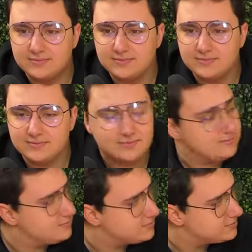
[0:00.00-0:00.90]

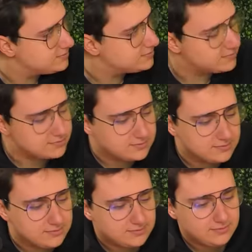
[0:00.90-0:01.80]

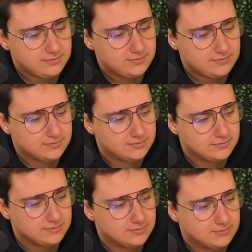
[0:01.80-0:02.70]

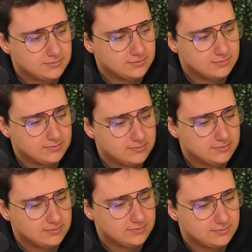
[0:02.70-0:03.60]

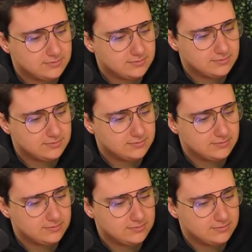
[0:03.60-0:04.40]
(silent)